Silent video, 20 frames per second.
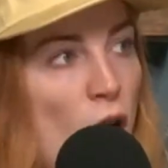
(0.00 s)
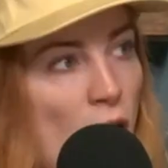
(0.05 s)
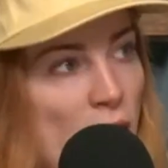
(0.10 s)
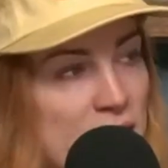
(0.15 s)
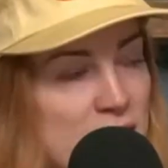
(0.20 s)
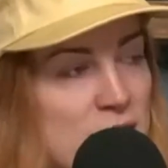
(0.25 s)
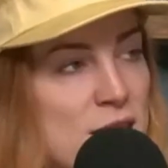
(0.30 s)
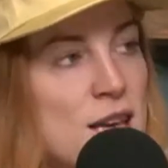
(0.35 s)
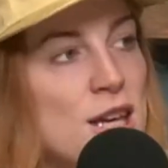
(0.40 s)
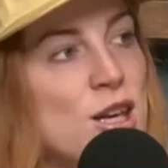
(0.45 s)

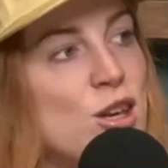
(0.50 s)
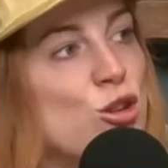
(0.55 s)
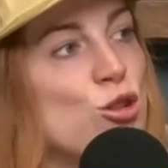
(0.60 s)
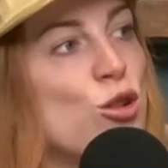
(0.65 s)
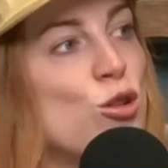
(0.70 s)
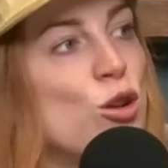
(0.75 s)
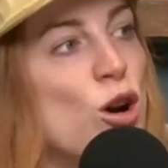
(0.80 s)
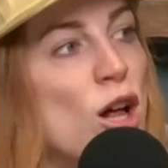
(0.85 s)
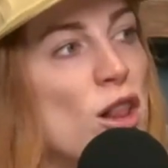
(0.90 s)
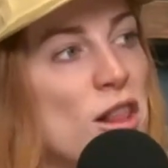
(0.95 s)
I think
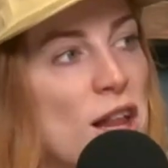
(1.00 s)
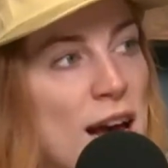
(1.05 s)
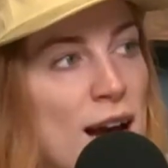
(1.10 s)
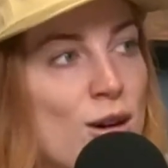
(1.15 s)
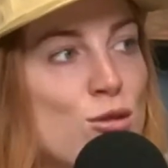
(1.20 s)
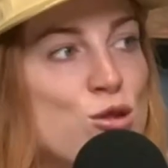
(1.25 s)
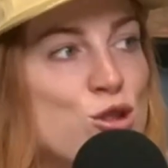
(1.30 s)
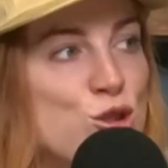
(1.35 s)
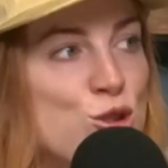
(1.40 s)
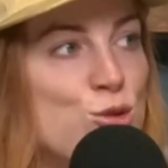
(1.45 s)
you're
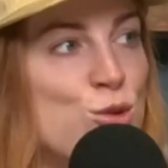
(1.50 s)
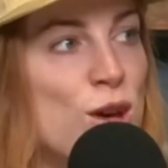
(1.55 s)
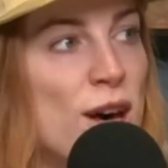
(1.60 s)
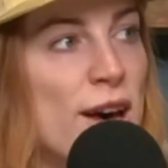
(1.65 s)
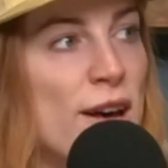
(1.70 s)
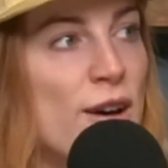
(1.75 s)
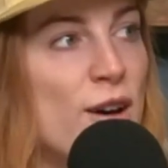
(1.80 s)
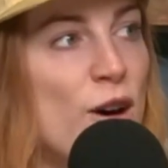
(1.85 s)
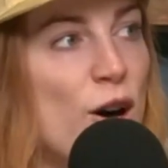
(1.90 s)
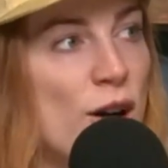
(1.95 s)
allowed to do
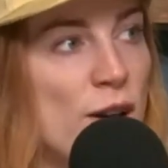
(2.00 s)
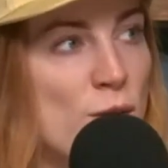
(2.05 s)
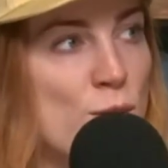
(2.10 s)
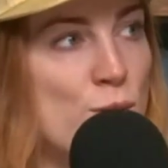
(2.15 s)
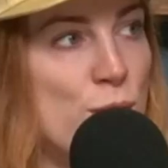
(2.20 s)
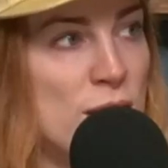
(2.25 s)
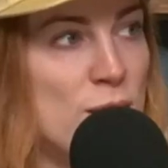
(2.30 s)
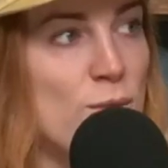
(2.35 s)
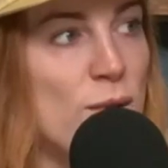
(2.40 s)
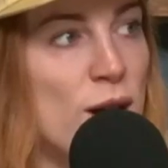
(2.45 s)
that on a
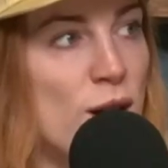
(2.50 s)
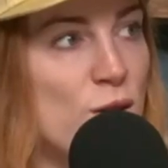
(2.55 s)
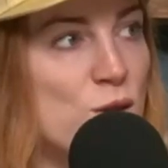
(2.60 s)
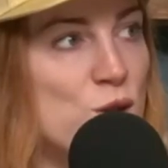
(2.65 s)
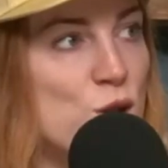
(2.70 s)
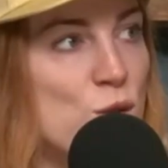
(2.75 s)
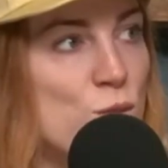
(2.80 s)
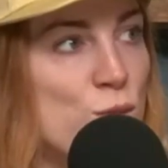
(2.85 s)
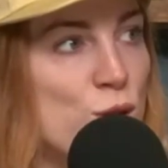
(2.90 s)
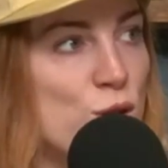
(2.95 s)
big
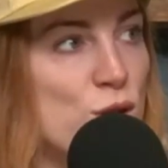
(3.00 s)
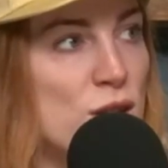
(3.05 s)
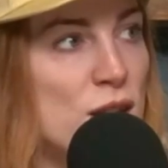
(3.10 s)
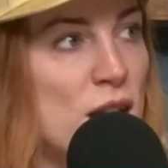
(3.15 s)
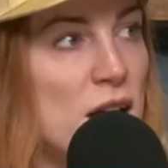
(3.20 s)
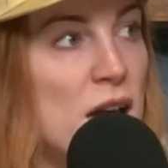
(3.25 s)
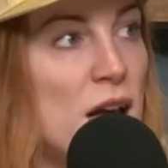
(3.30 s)
milestone birthday.